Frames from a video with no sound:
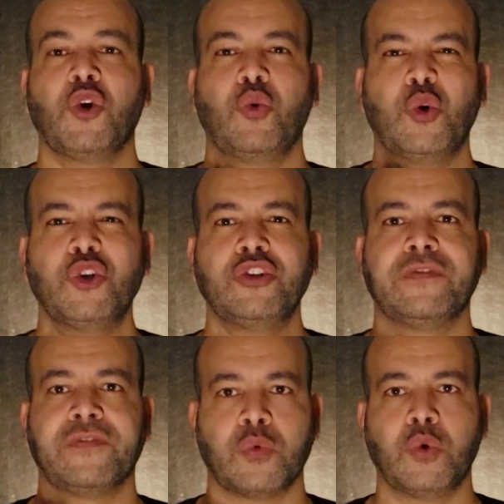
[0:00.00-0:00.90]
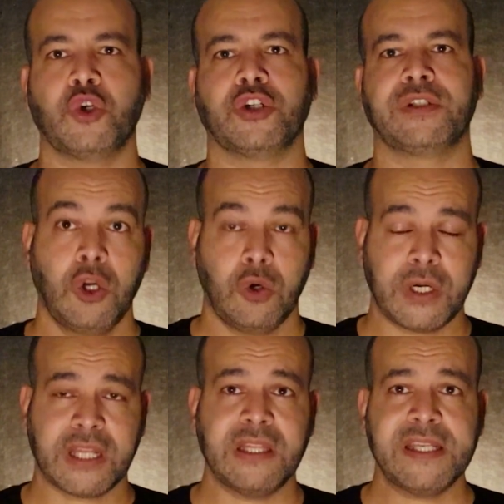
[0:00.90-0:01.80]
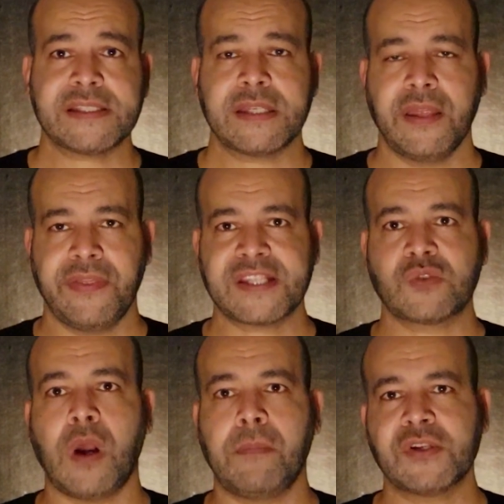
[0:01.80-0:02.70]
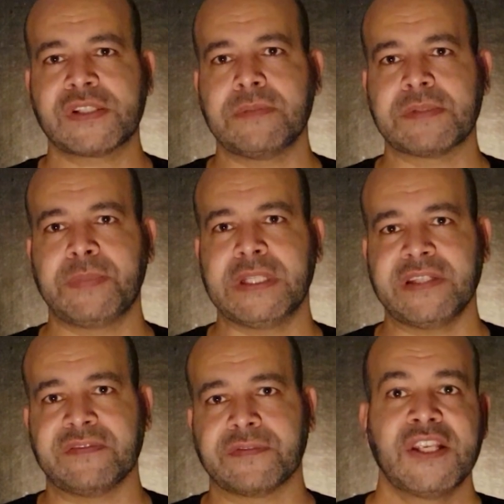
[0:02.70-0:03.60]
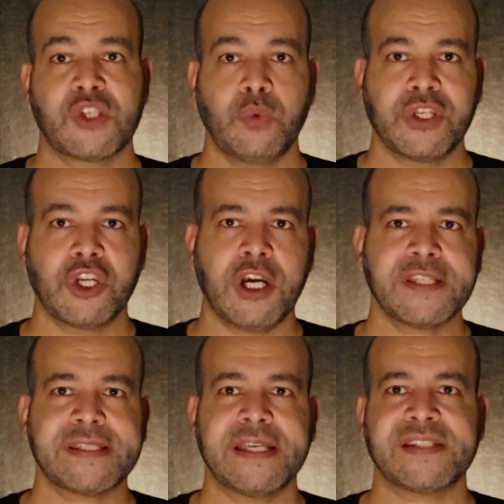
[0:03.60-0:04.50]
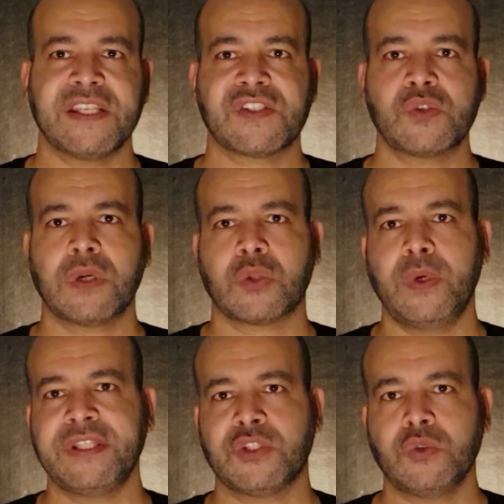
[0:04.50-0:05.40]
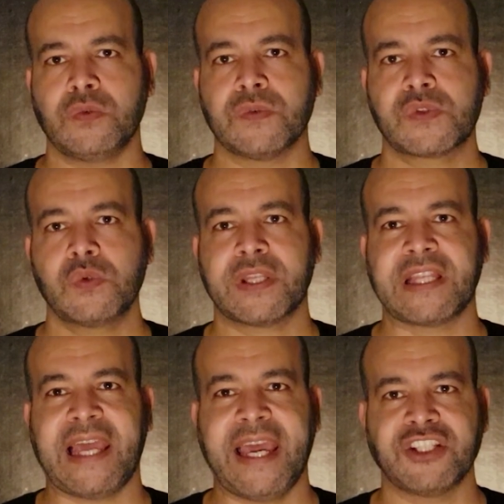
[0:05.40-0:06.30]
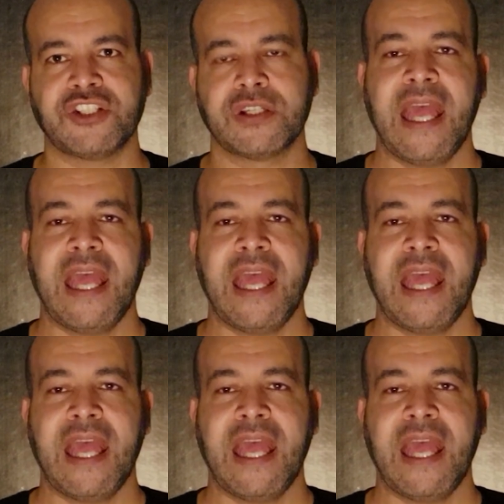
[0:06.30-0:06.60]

word for word. Or at least that's what Muslims believe. So when God says in Surah 22, Surah Al-Hajj,